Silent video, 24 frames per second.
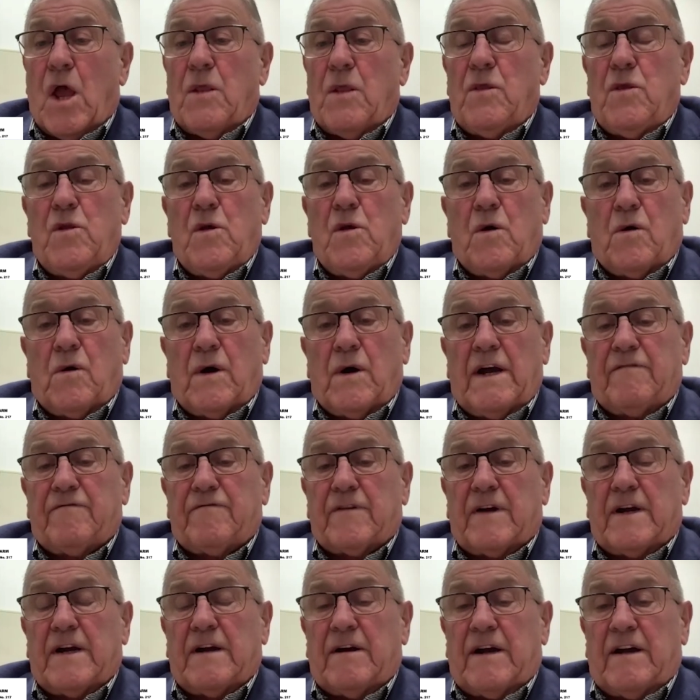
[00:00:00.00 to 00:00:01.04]
No, I've
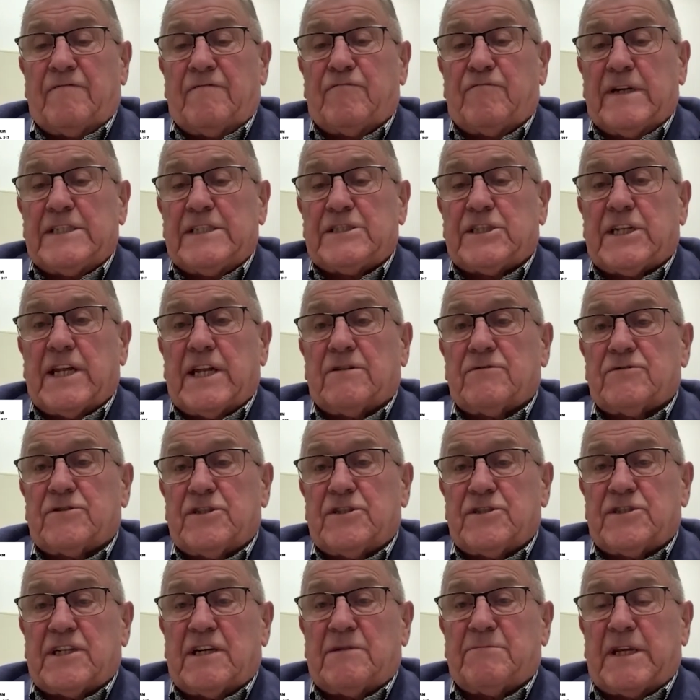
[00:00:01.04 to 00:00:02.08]
uh, I've reached out to
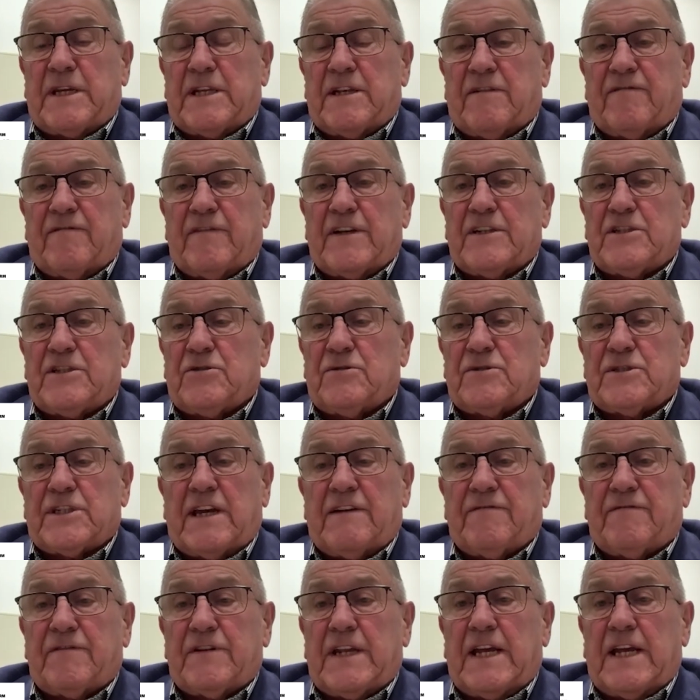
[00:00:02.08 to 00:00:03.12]
some individuals,
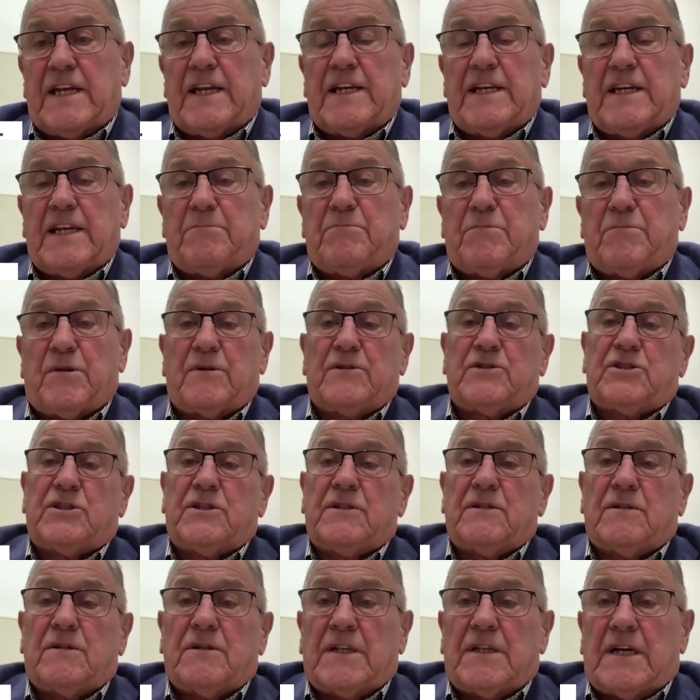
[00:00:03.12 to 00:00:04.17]
haven't had any
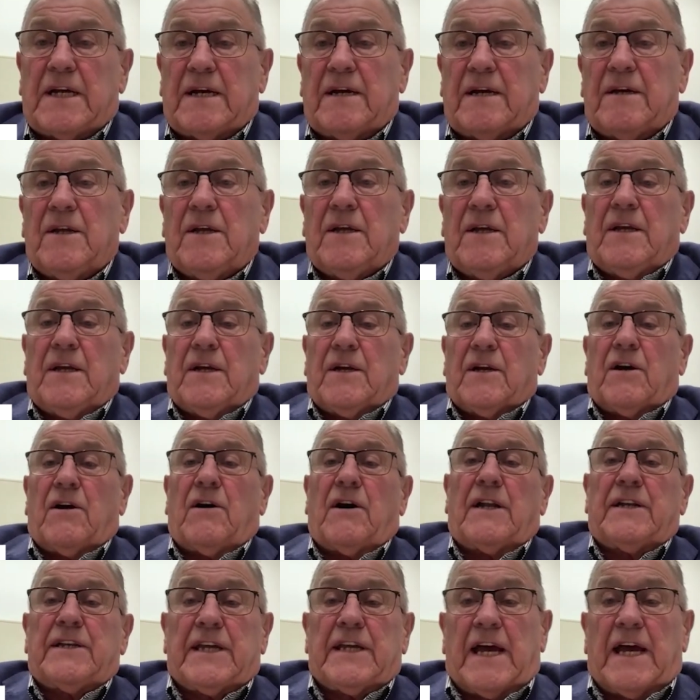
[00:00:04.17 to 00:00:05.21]
personal uh,
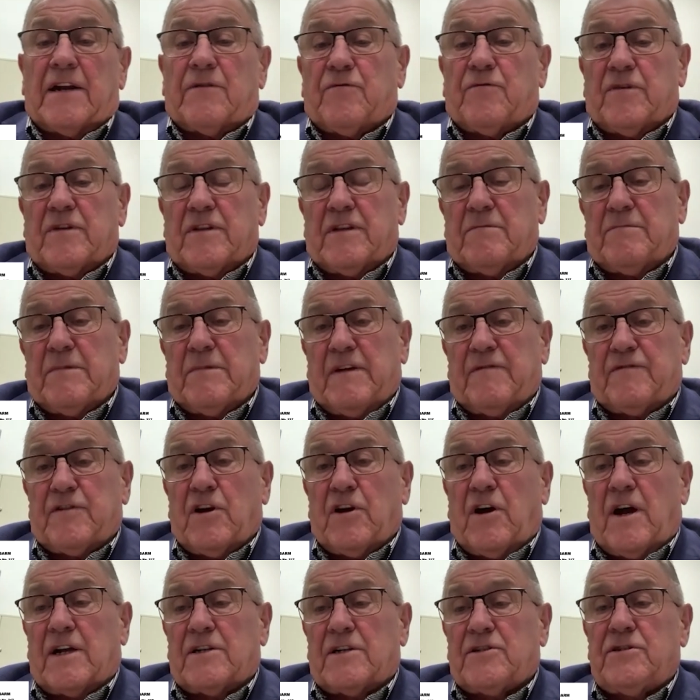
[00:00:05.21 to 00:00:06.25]
contact with them. I've
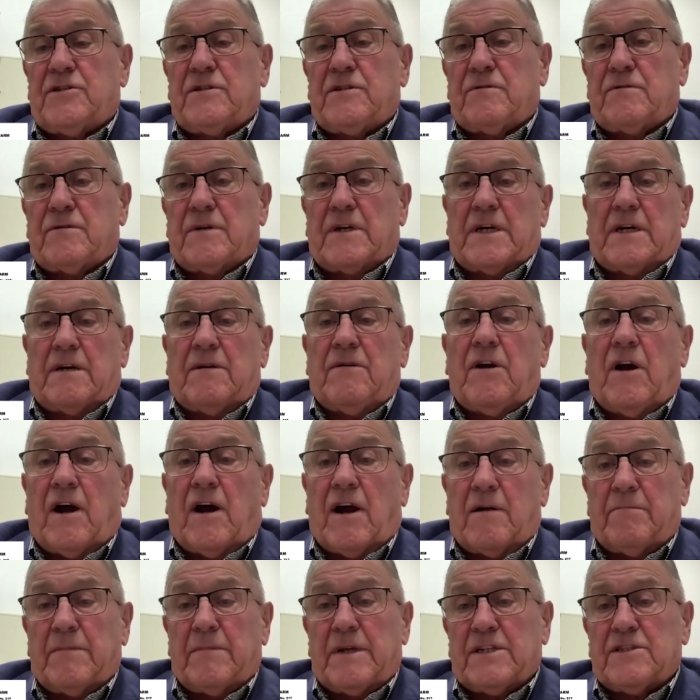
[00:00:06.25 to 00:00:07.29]
talked to uh,
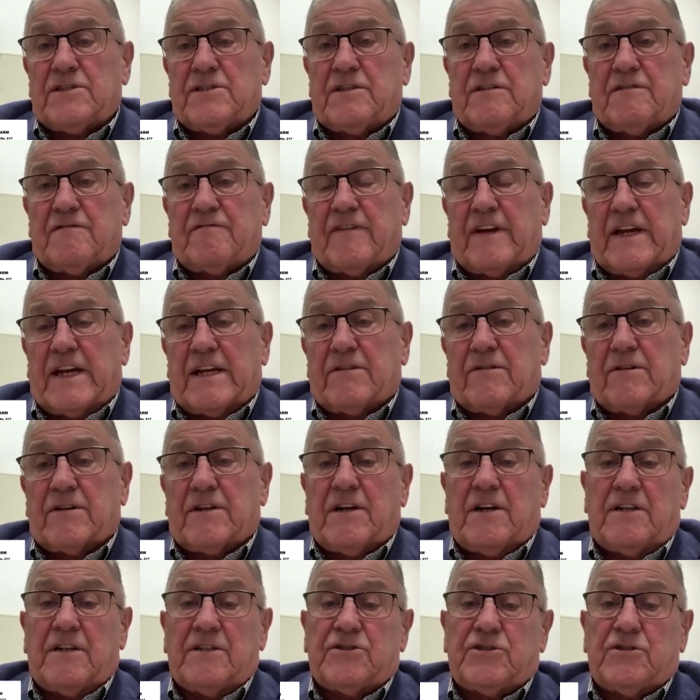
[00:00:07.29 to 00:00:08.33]
our Minister of
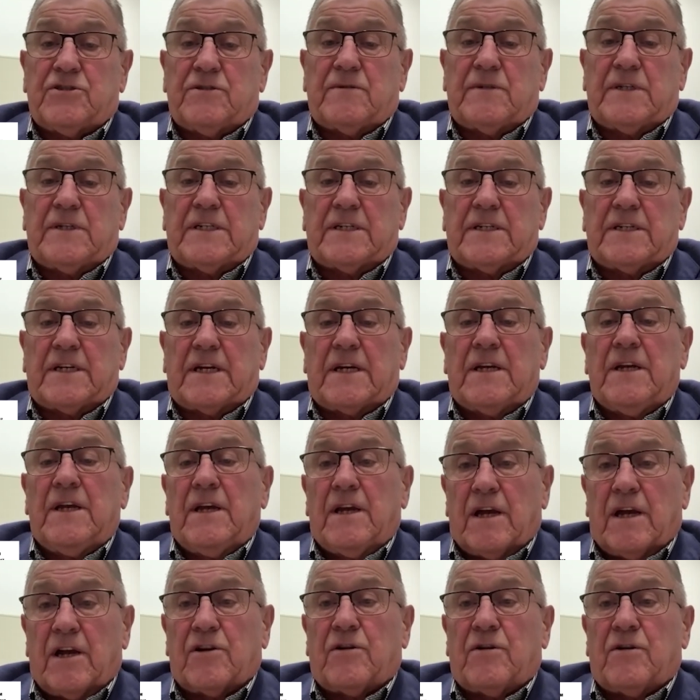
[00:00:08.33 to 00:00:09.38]
Agriculture and, uh,
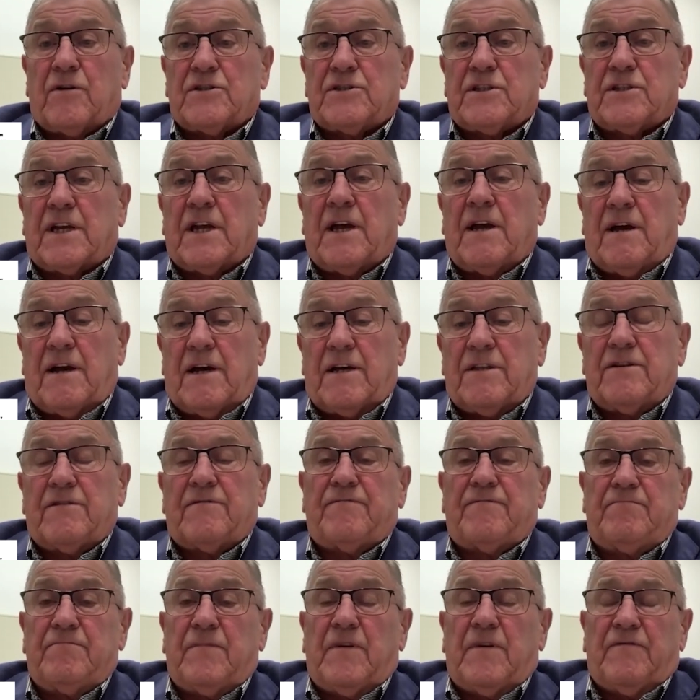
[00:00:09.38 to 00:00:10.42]
of course, other
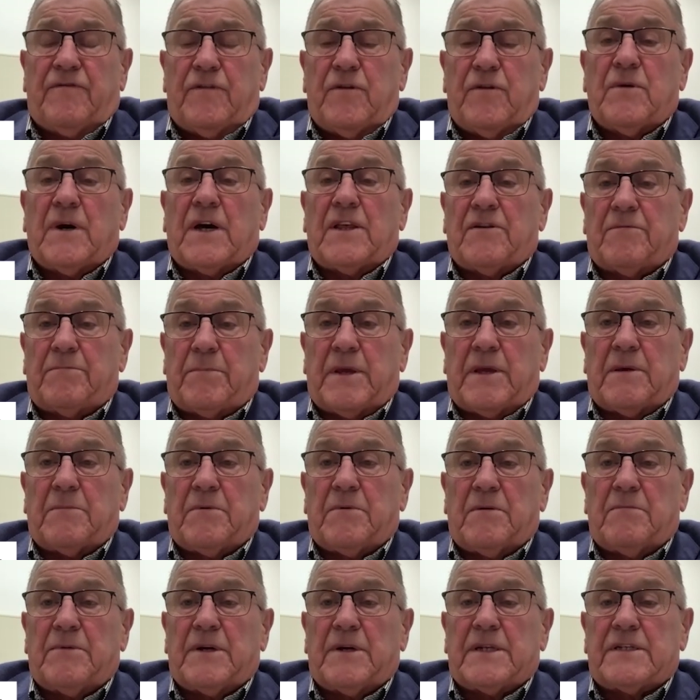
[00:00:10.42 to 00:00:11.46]
a few other
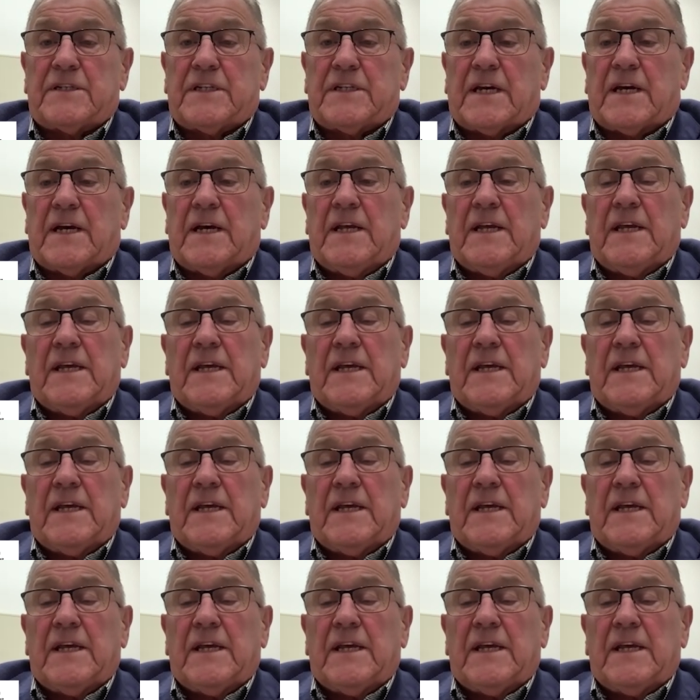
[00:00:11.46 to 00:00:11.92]
people, but uh,